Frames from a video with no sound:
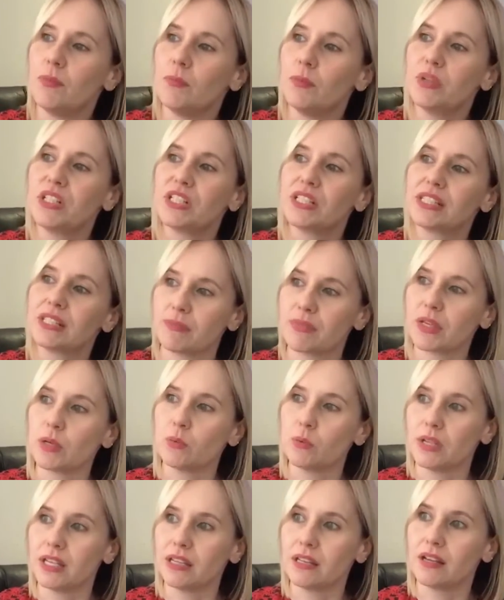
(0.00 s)
which is something
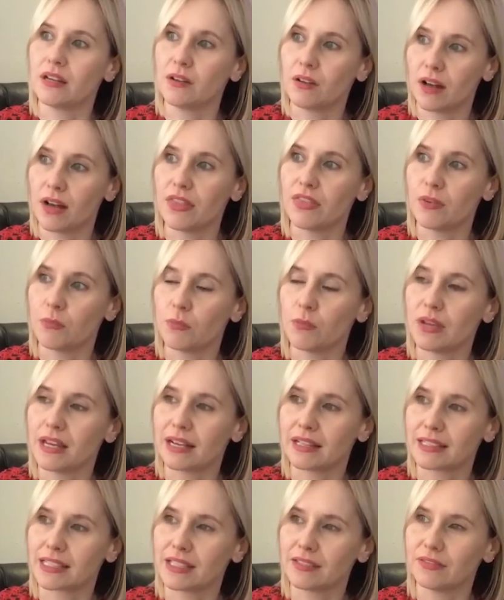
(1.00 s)
I think we
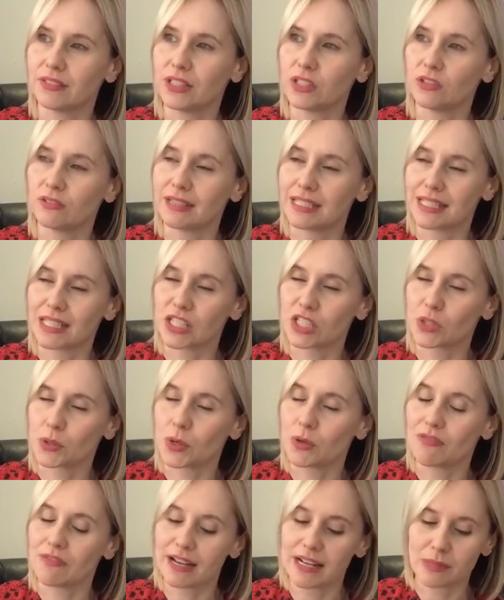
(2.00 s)
actively already do
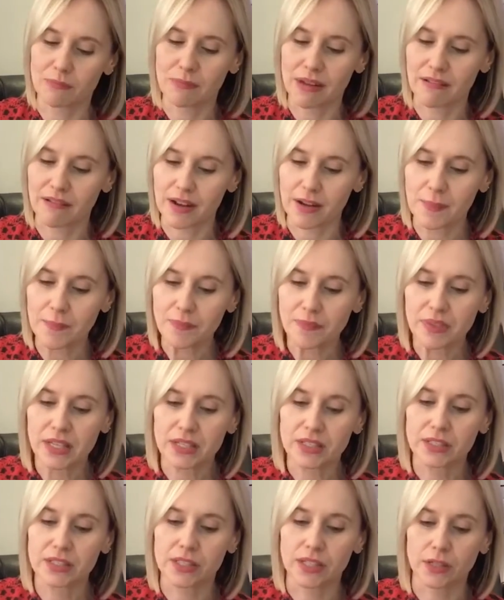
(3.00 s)
at Red Mirror.
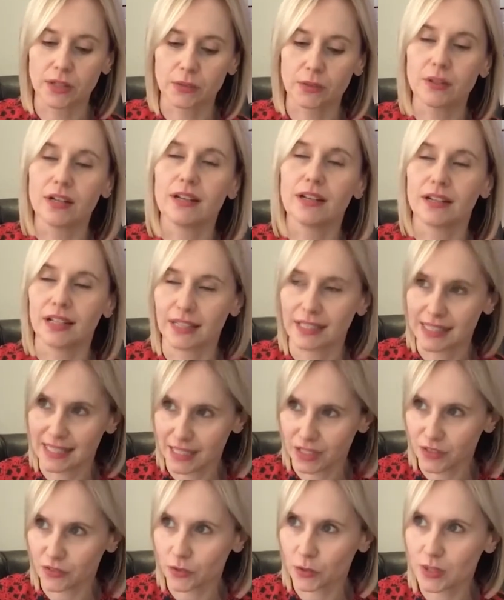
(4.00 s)
So, like I
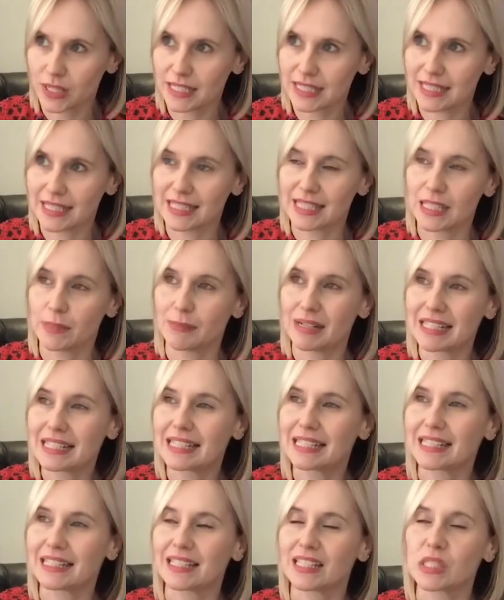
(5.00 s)
said, avoid
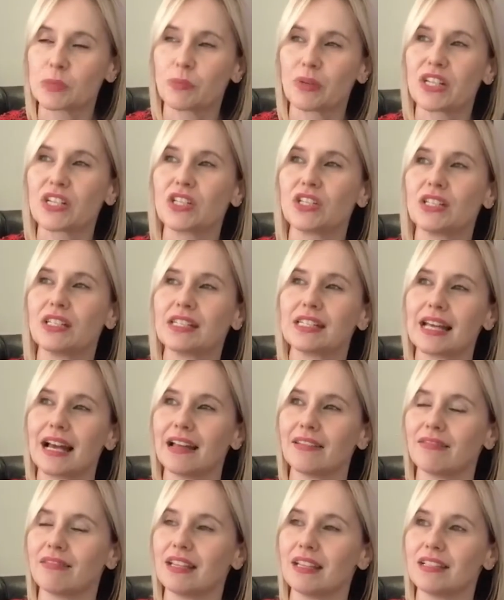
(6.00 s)
idiomatic expressions
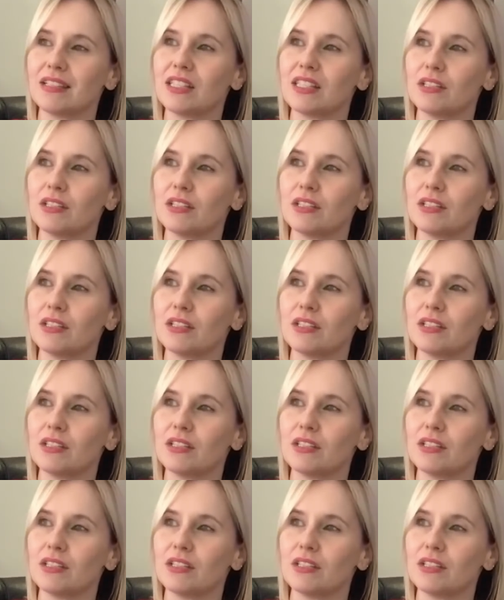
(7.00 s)
and things